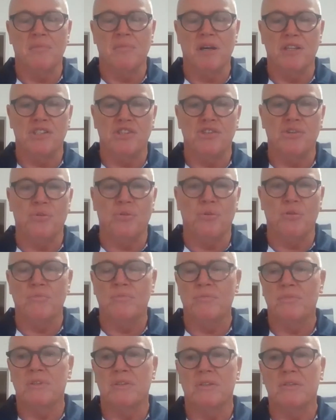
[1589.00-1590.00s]
make
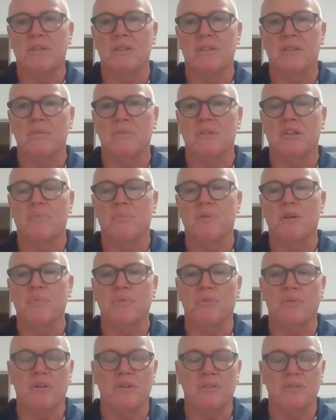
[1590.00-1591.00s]
shore, and a lot of
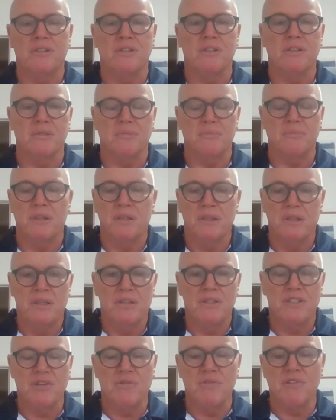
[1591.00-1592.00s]
people got
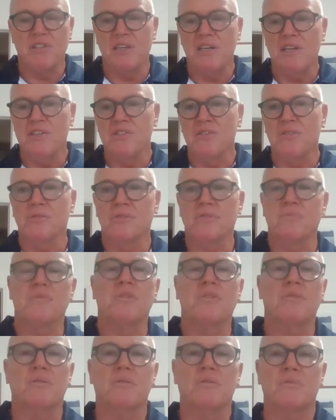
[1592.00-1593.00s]
seriously injured
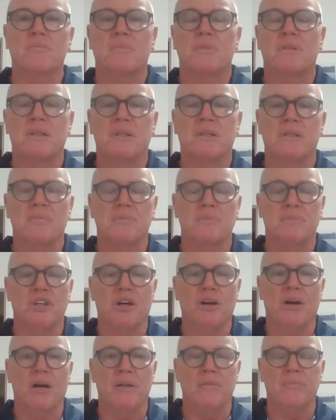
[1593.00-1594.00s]
or
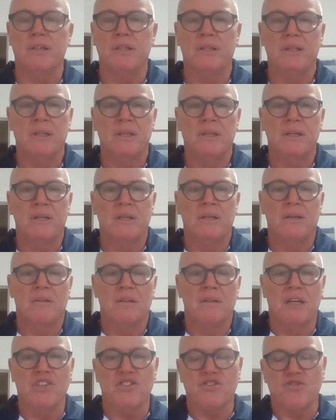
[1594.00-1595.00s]
died.
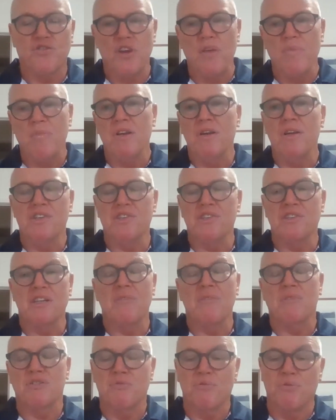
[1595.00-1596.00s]
Extreme conditions.
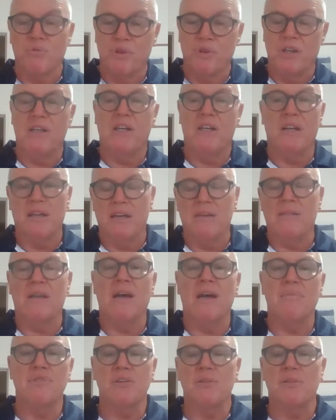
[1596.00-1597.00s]
That was really an
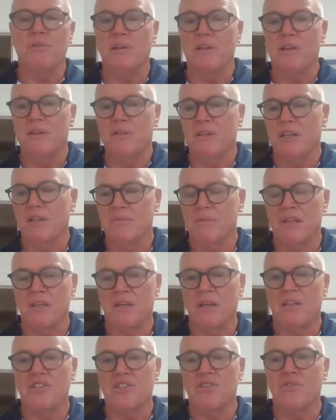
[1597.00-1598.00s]
absolutely
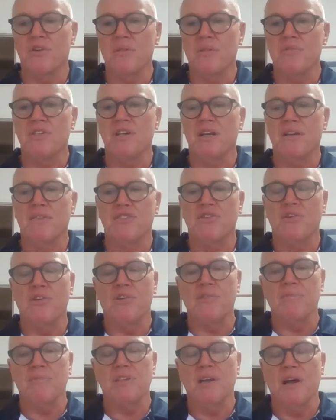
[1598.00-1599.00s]
extreme set of
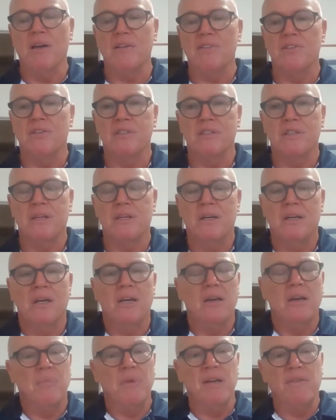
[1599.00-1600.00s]
circumstances.
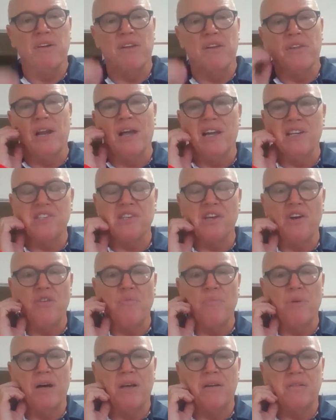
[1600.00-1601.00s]
But even on the last
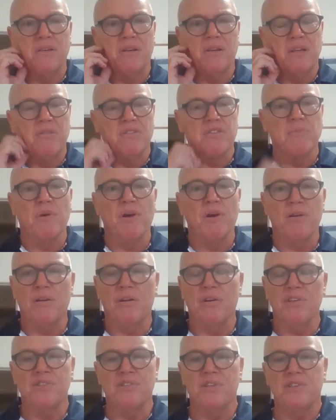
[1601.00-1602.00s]
Hobart, there was a boat
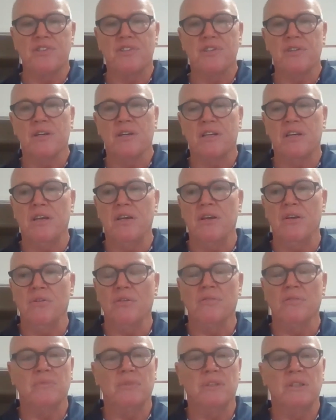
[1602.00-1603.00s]
lost its
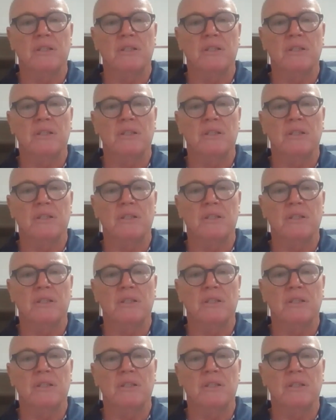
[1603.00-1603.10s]
keel,